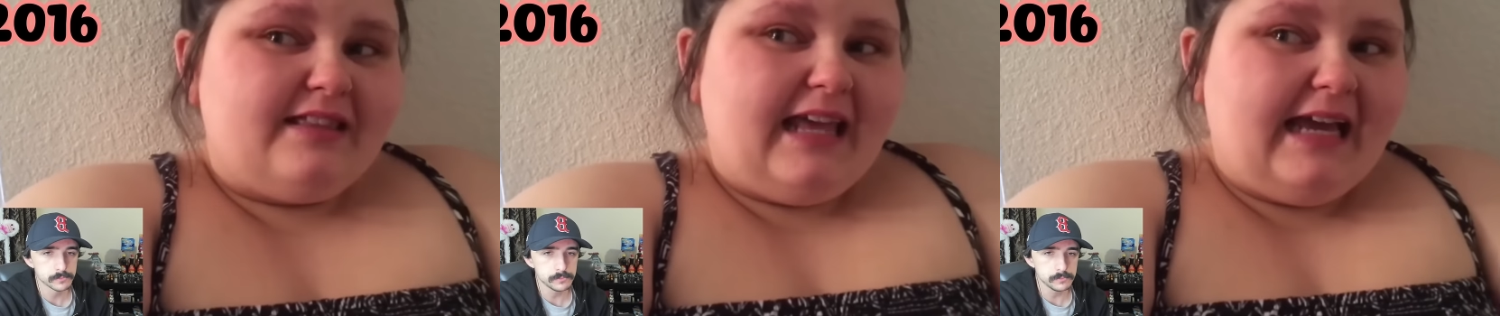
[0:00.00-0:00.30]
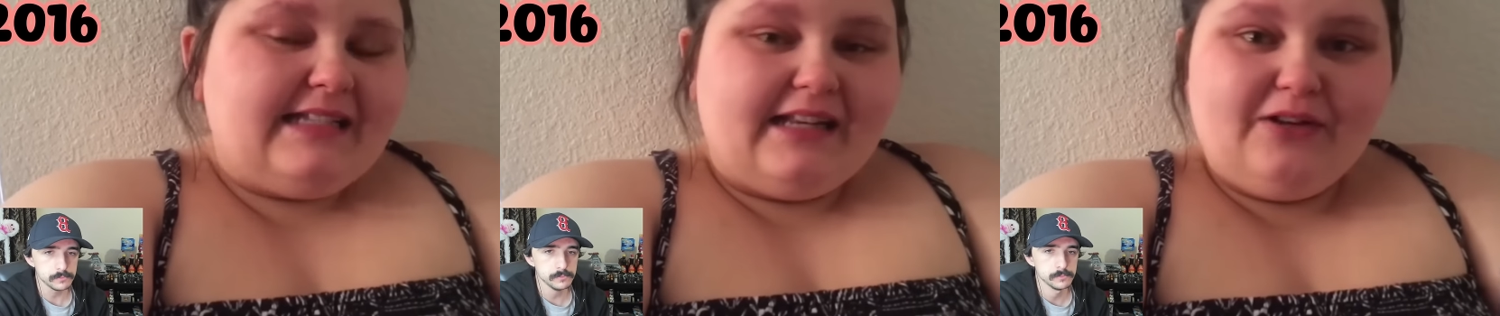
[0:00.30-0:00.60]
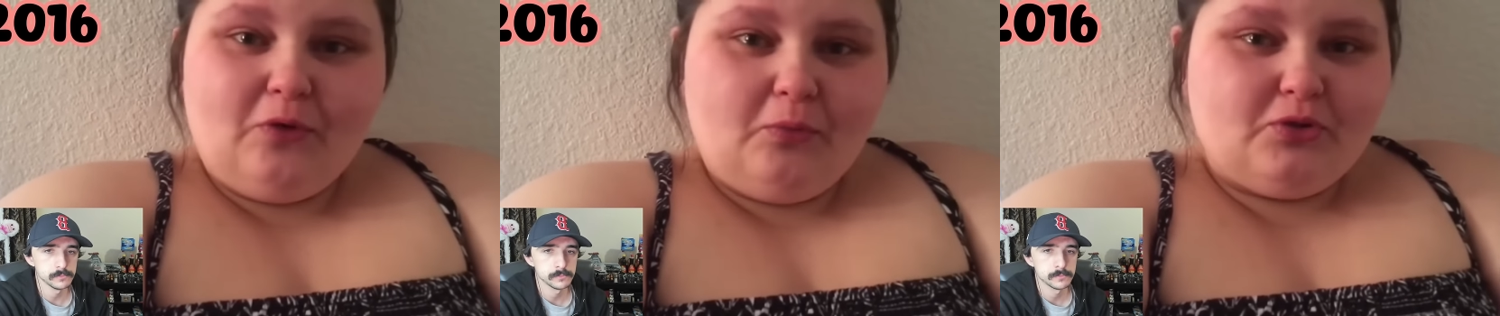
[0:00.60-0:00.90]
Speaker 1: things that a
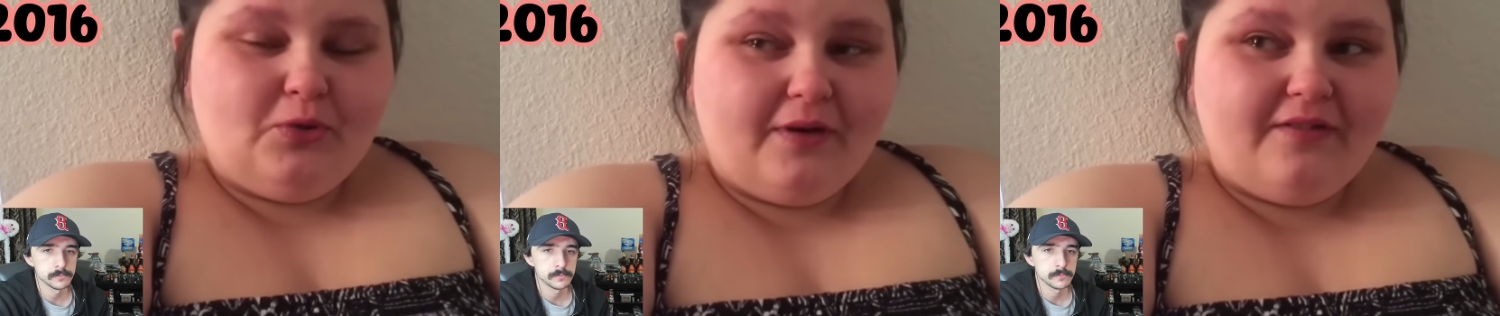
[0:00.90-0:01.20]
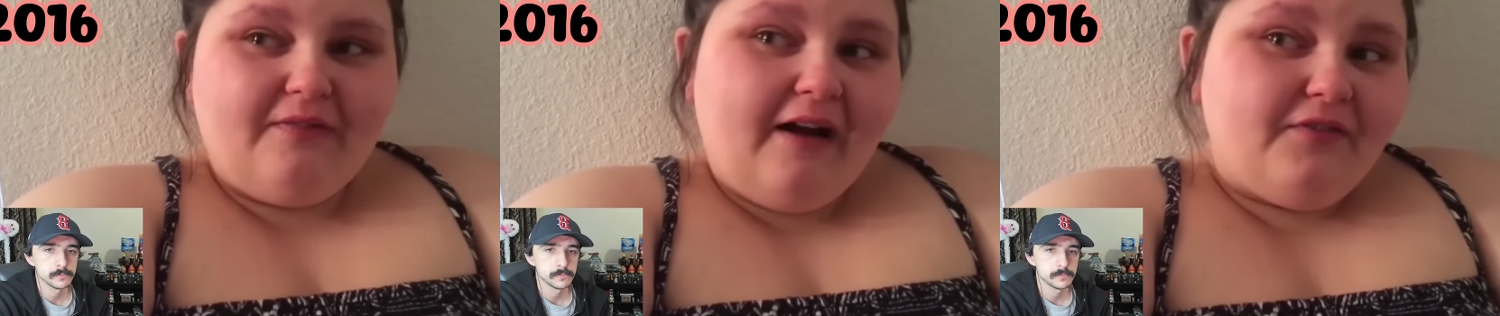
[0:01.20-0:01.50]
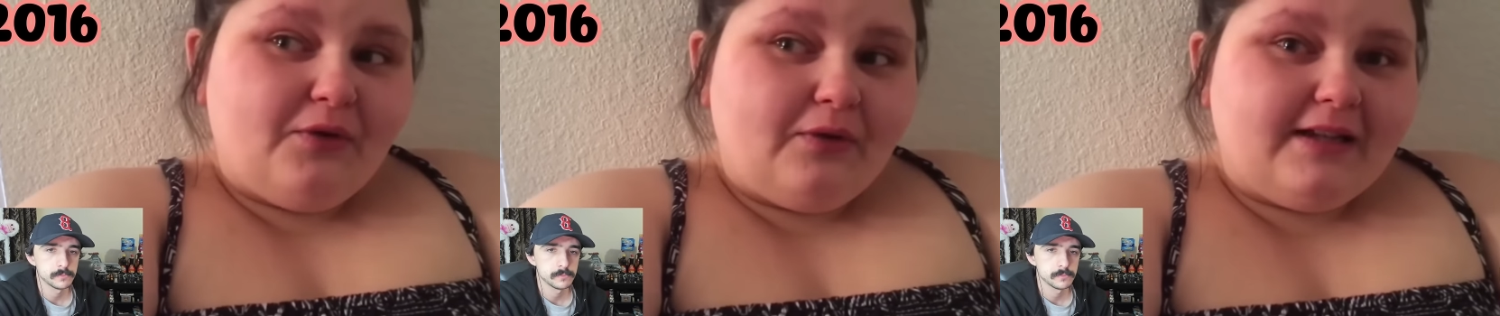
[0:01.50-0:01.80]
normal 25
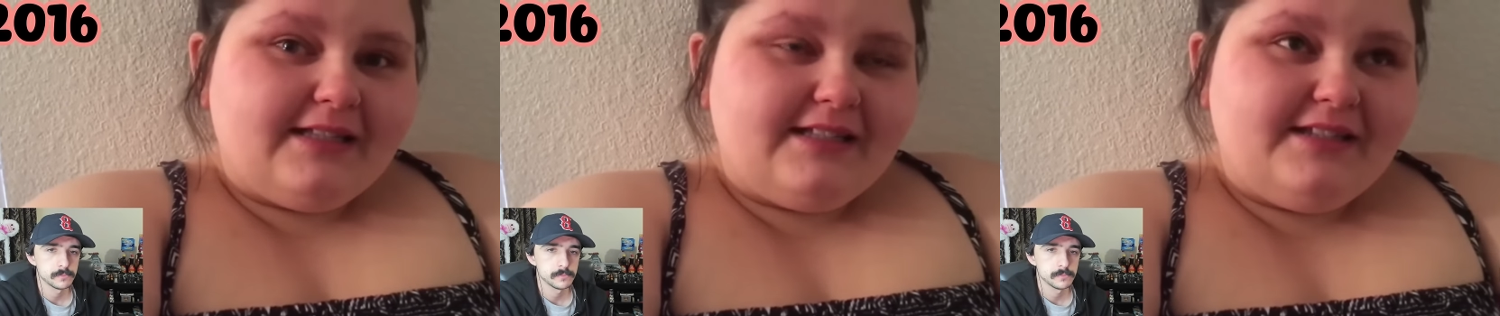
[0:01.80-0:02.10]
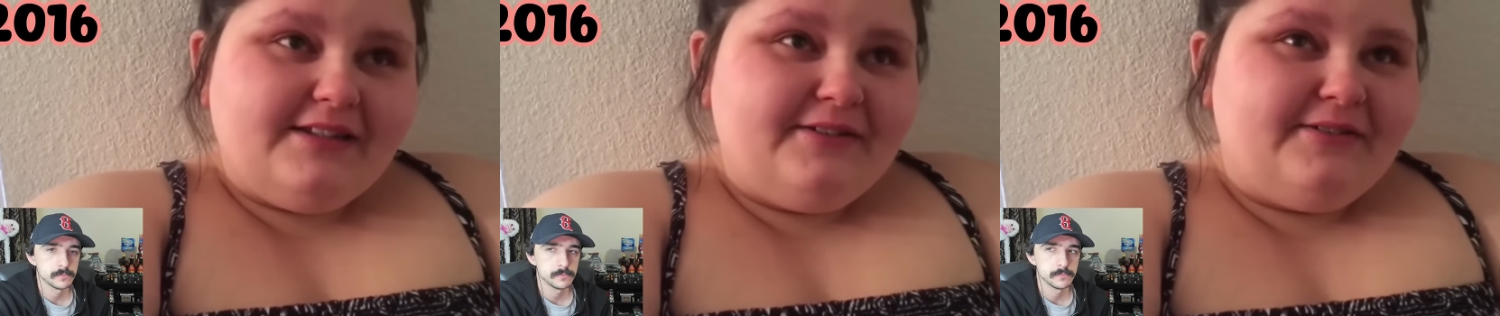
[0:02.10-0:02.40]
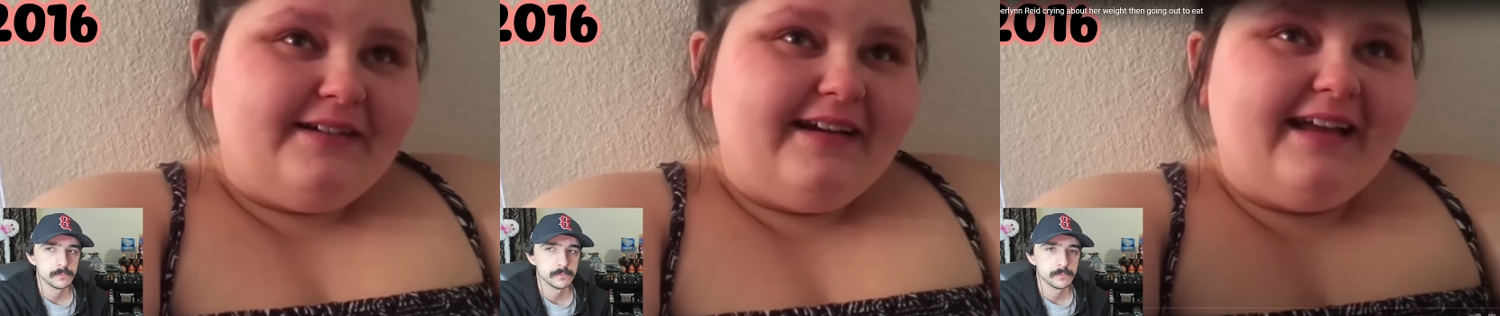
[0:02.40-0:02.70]
year old gets to do.